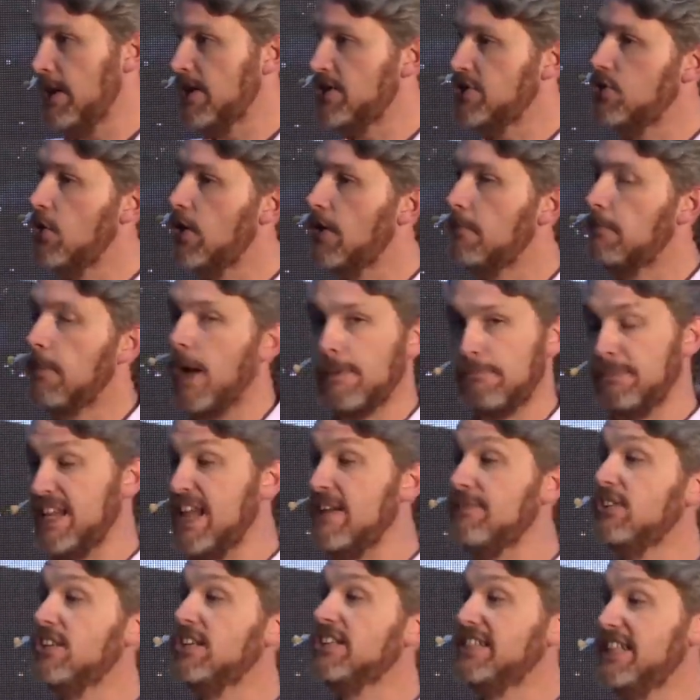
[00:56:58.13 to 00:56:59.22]
It's not like
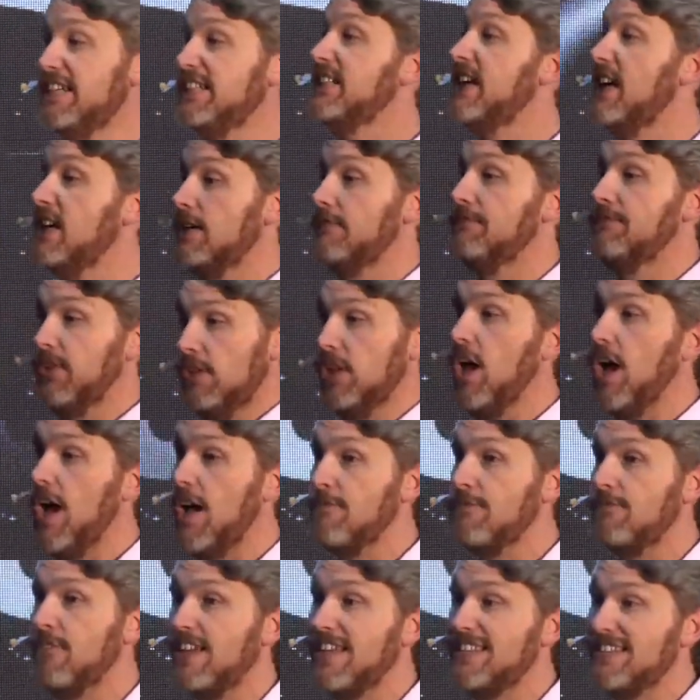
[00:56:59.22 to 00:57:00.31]
benevolent dictator for
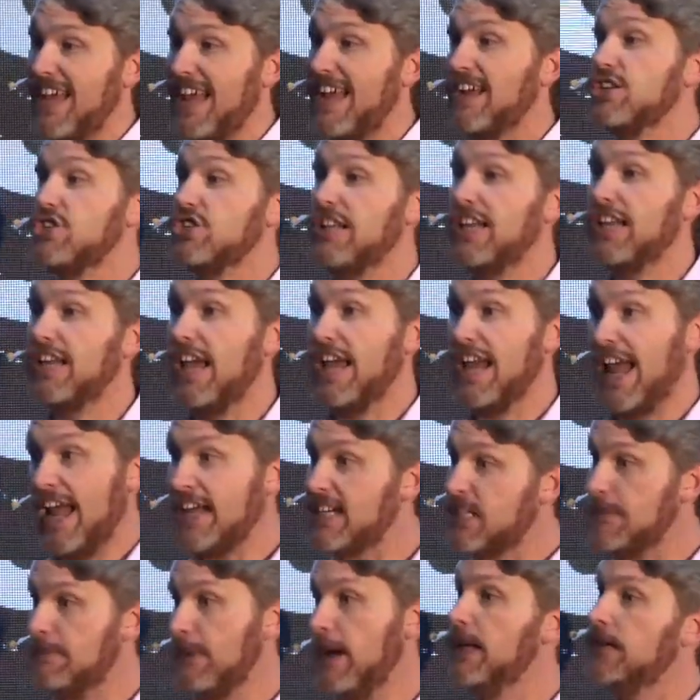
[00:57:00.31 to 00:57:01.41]
life is actually an
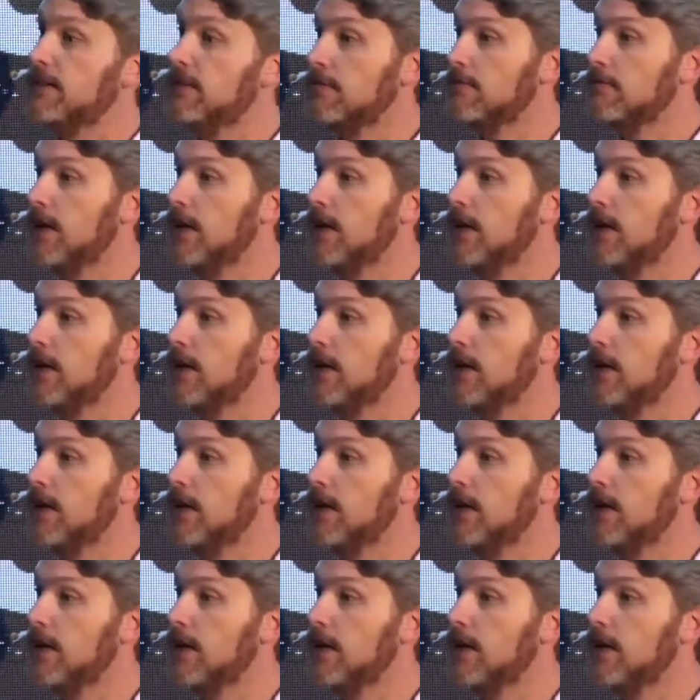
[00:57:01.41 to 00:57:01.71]
anti pattern